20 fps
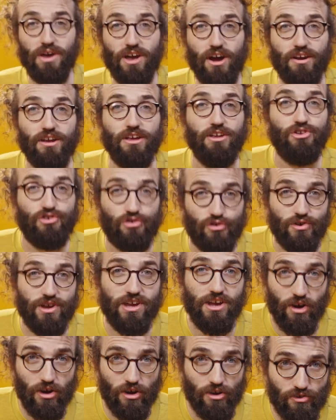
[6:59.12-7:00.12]
got
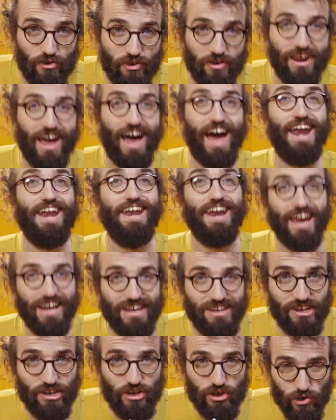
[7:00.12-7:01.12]

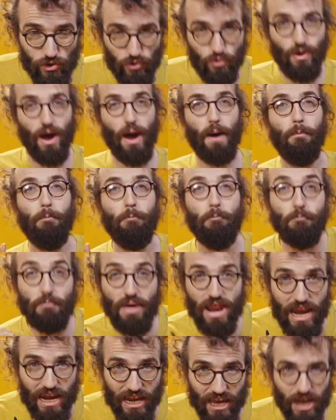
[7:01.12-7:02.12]
392
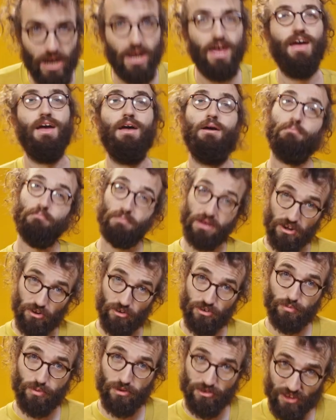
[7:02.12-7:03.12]
million
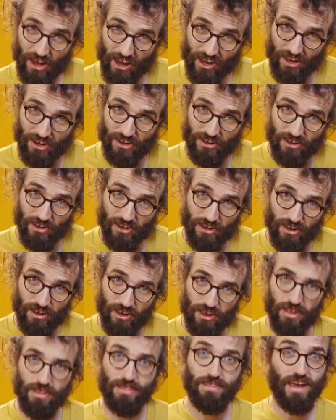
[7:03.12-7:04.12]
meters per second.
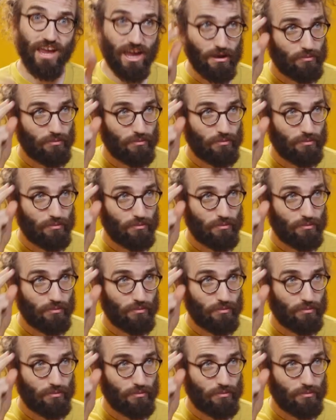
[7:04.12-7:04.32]
Think